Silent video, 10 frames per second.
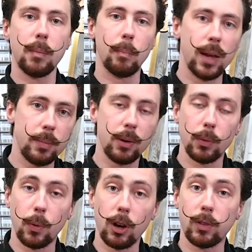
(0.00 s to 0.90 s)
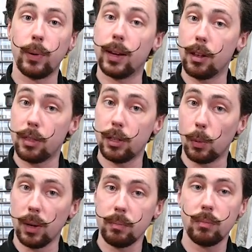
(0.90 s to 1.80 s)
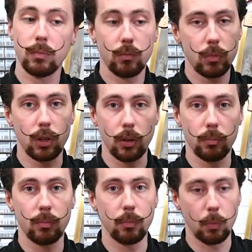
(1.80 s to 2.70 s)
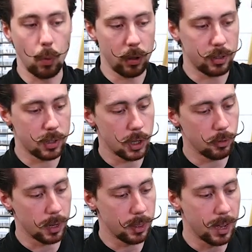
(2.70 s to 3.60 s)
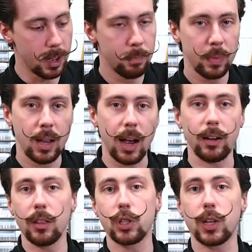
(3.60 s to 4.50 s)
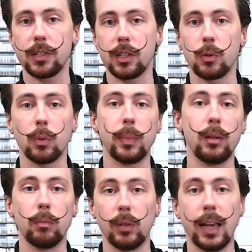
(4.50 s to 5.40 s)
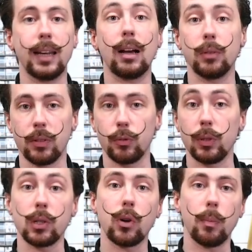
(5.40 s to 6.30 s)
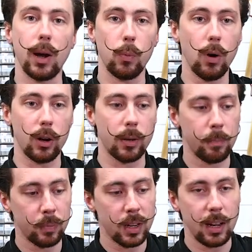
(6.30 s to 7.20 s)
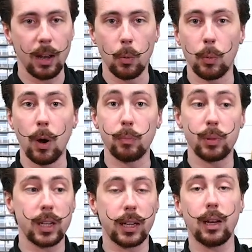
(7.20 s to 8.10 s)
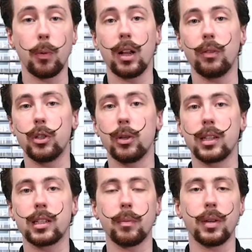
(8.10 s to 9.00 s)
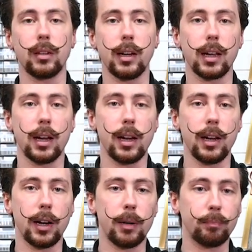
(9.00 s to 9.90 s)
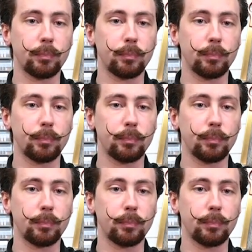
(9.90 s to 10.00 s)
Maybe it would work if we had a thinner one, so worth considering there, and other chassis will be laid out differently, so it might work. It would work particularly well if you're doing something like a